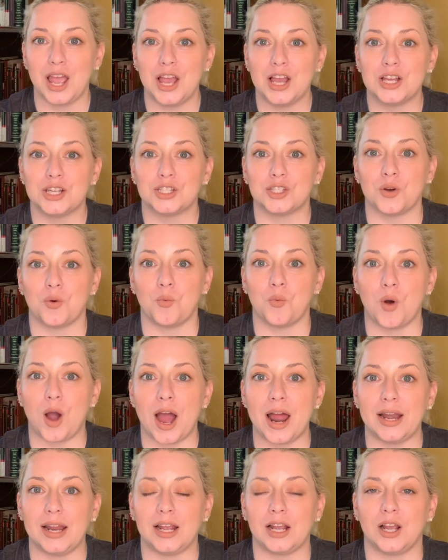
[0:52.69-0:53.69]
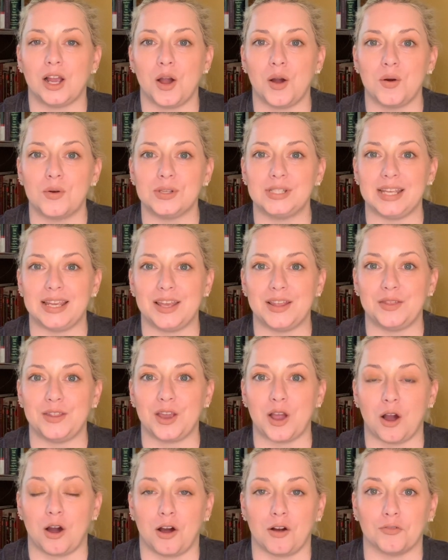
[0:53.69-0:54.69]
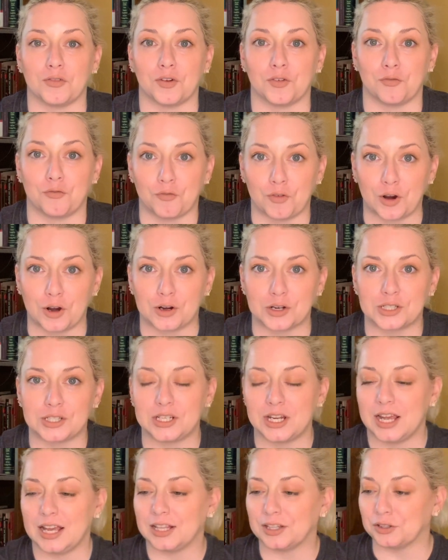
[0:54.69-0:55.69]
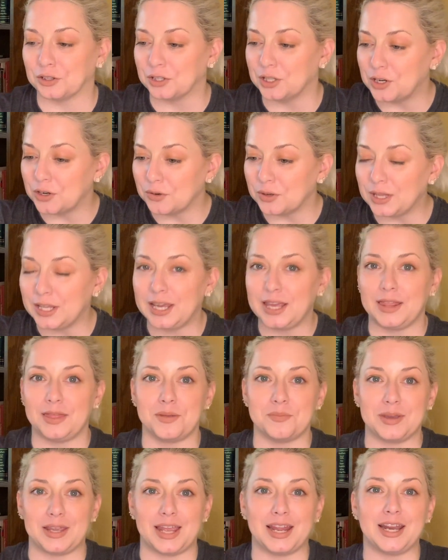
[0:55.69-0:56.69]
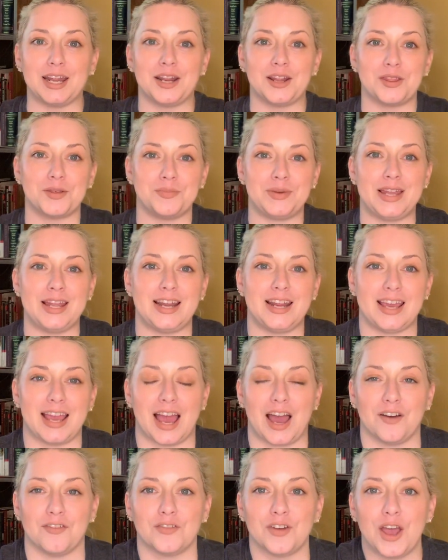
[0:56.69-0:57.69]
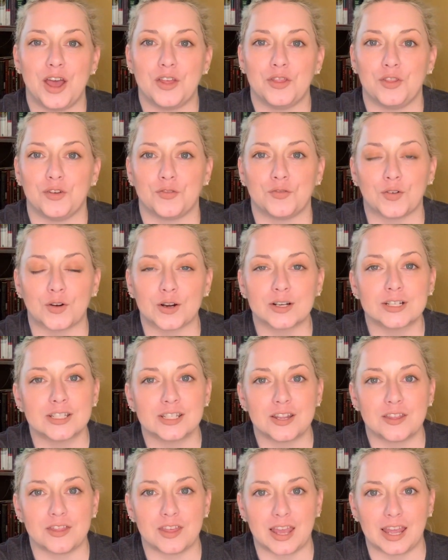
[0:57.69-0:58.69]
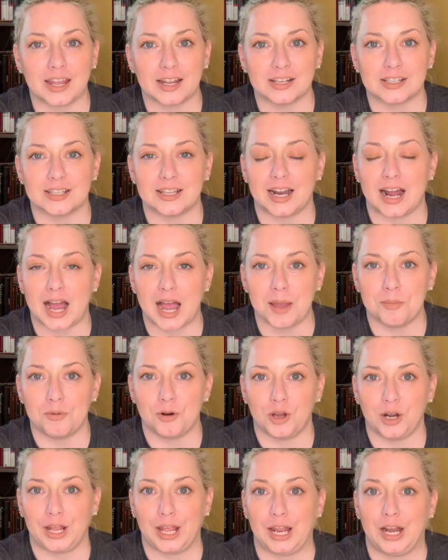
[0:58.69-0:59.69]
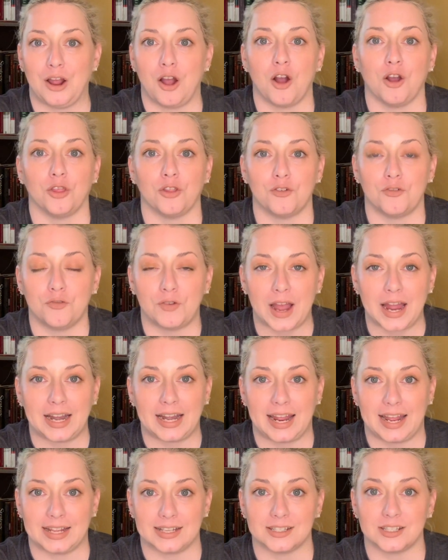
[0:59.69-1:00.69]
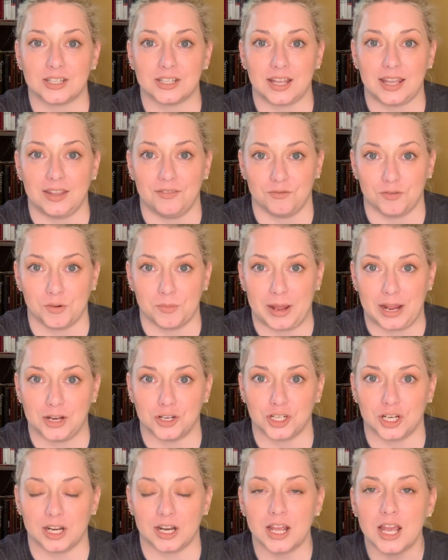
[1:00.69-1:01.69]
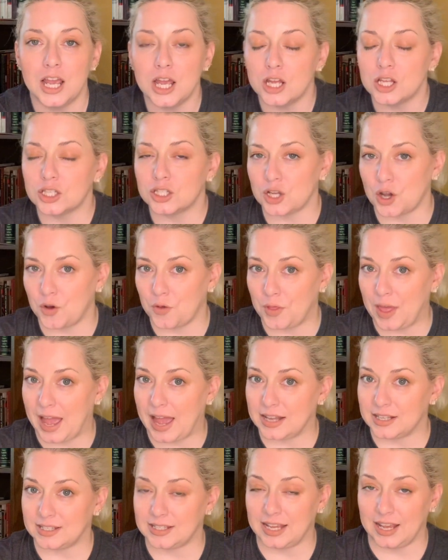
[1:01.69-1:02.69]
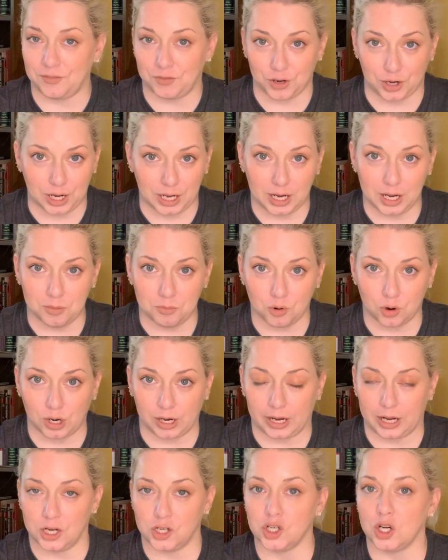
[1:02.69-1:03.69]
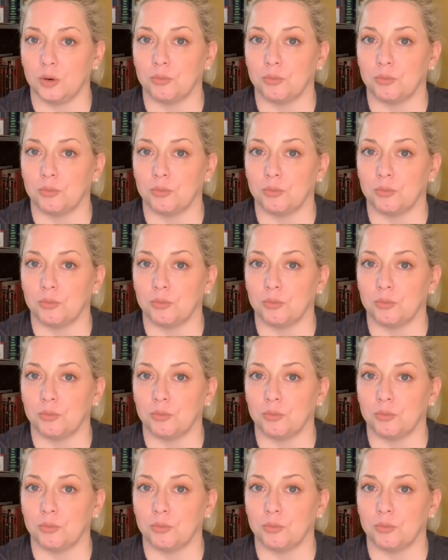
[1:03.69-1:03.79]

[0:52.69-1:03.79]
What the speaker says: So what goes in the offer first? Literally in the beginning of the PDF, the first things that I put in are the finance information. So that's if you're getting a mortgage, a